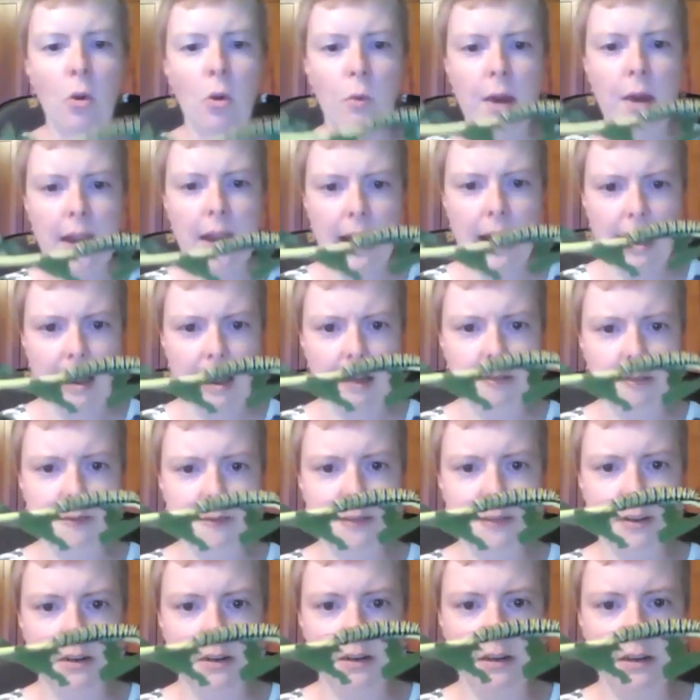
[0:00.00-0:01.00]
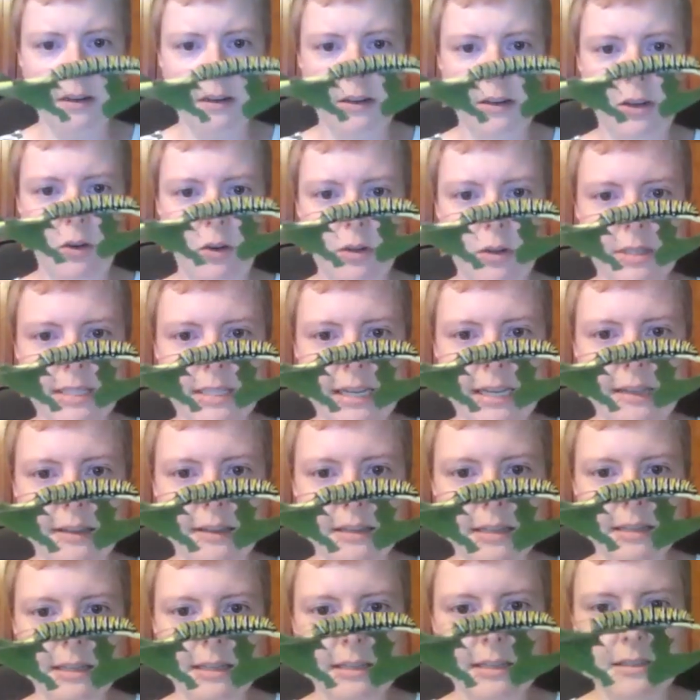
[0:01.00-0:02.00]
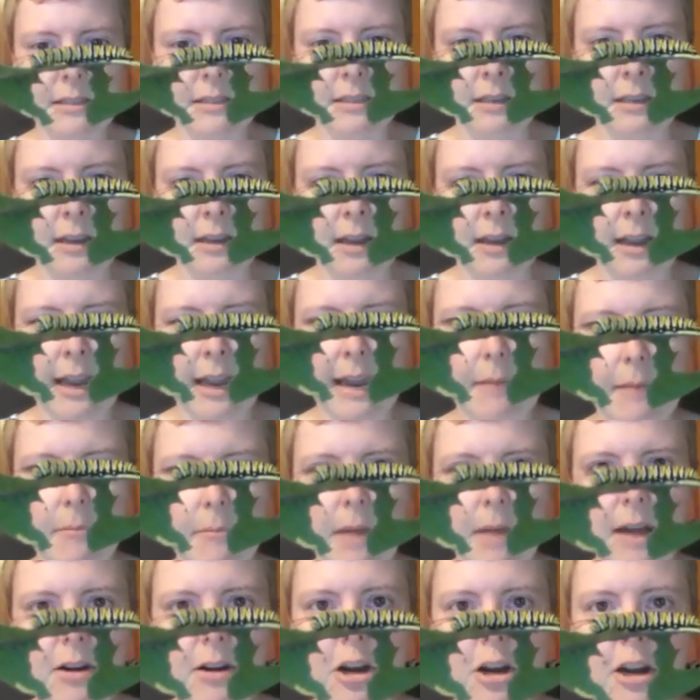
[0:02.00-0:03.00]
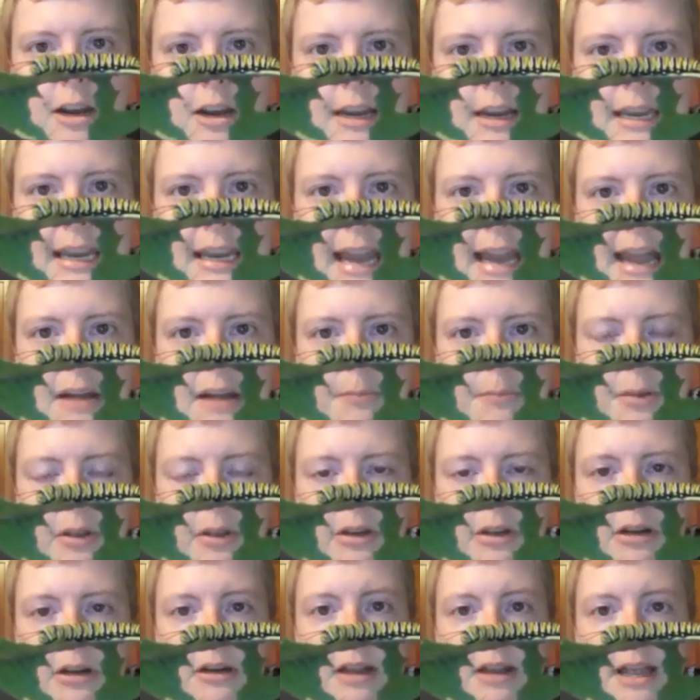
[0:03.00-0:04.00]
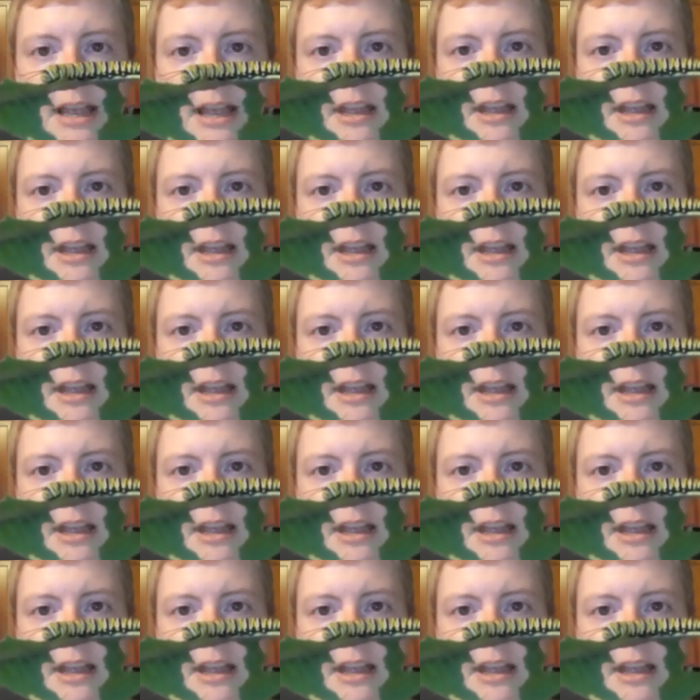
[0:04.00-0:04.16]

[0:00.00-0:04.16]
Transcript: We have, you can see this is a monarch caterpillar.